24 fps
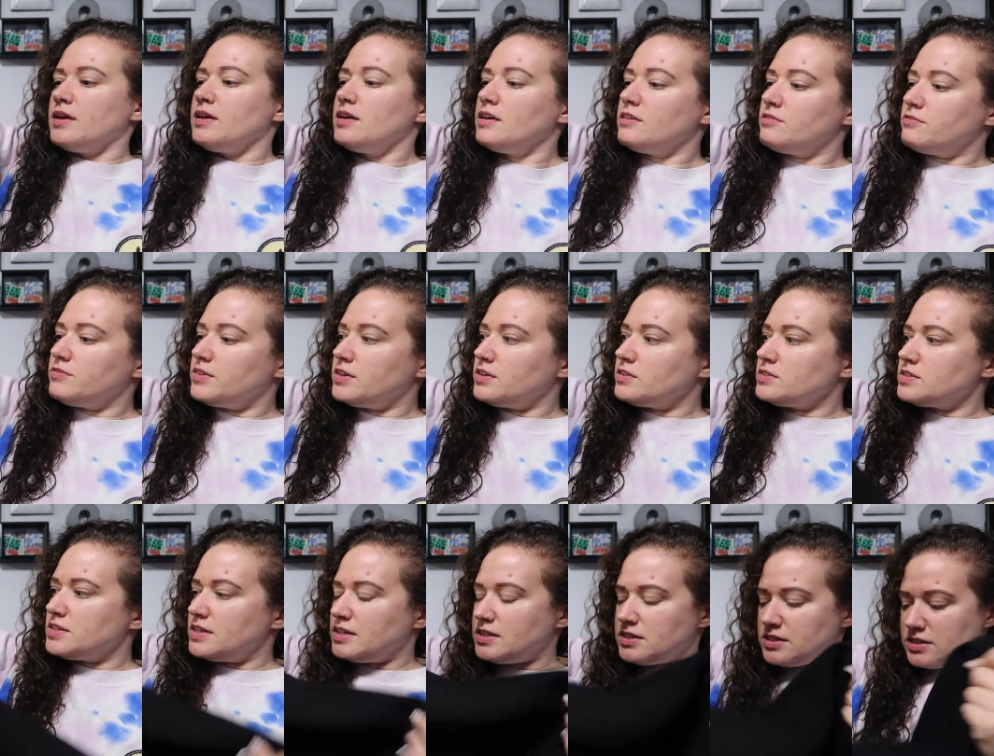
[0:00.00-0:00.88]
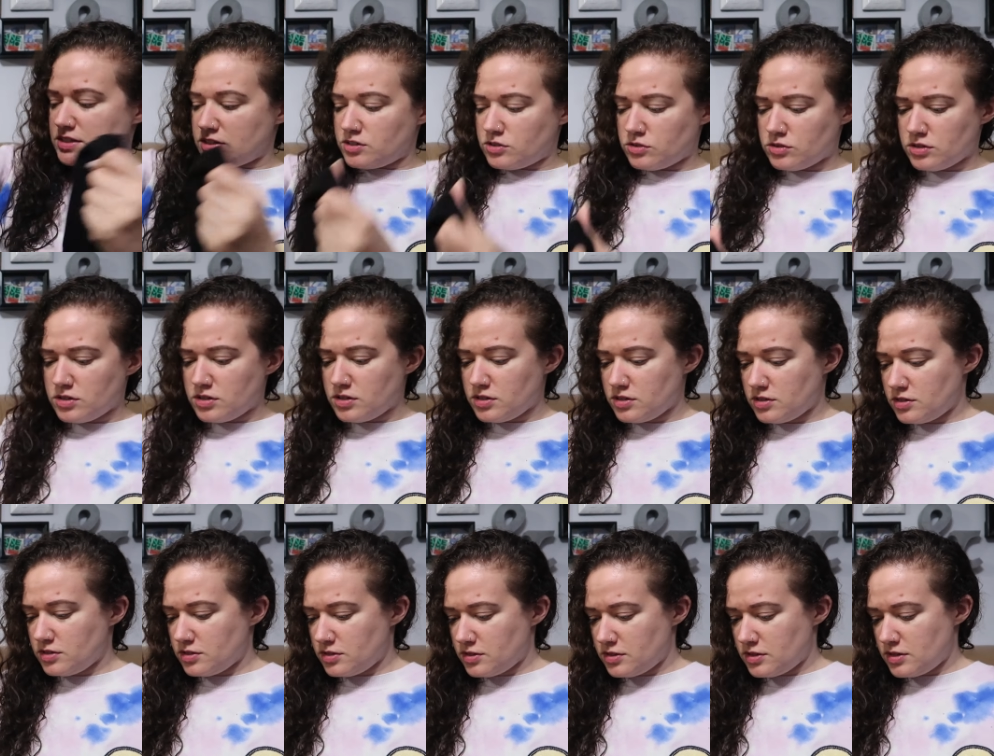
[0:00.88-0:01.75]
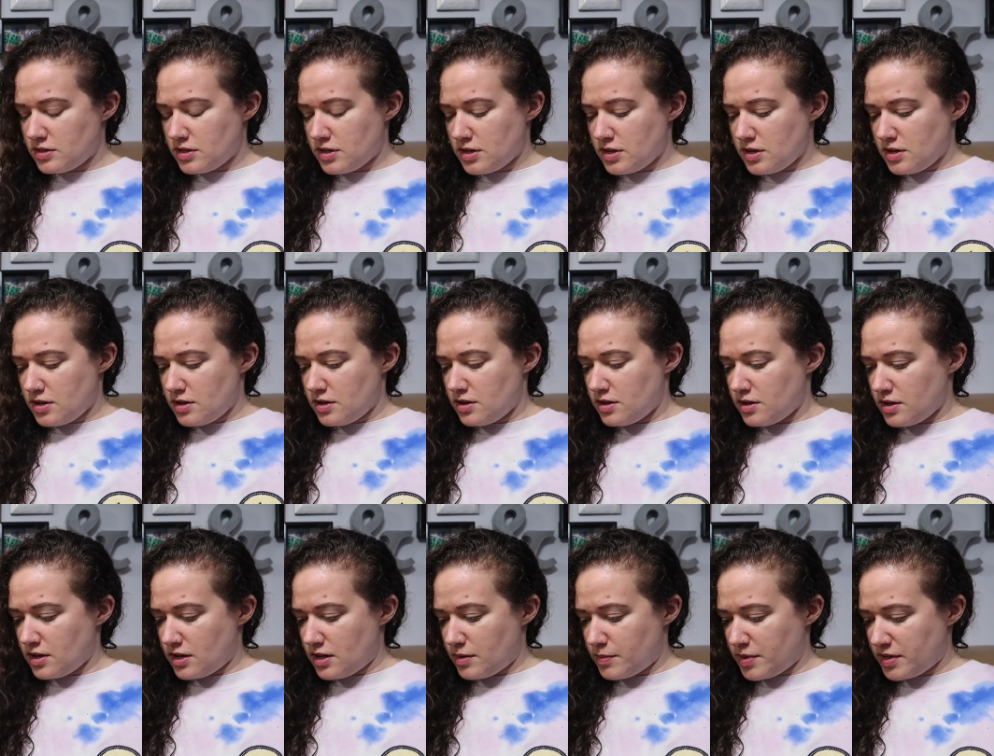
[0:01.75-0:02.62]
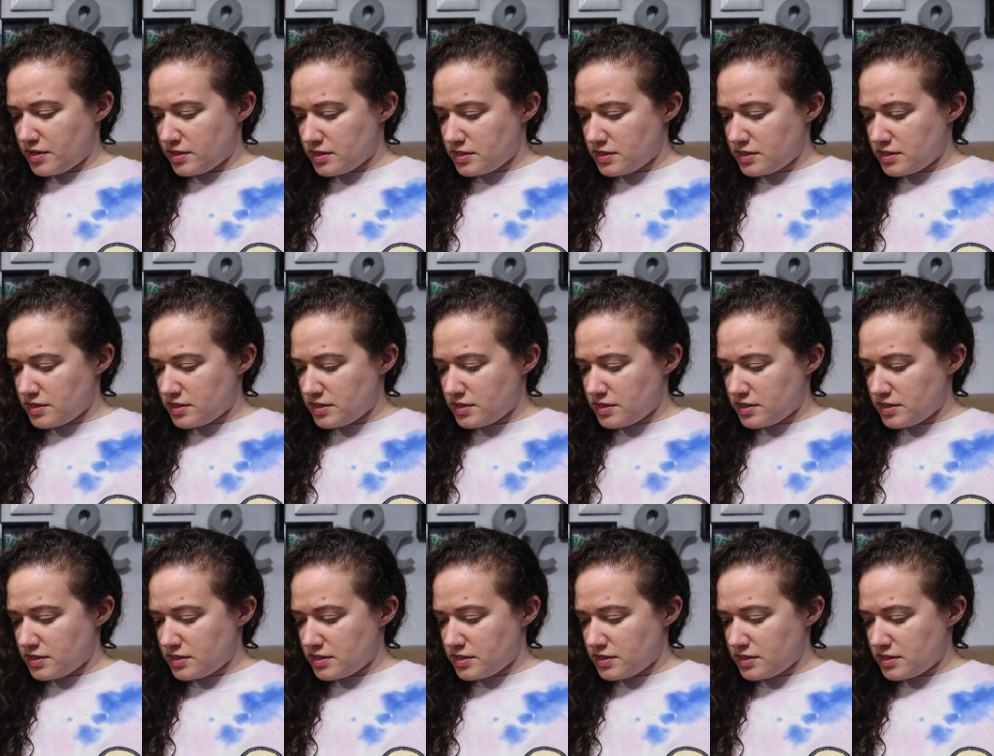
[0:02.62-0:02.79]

It feels like silk, at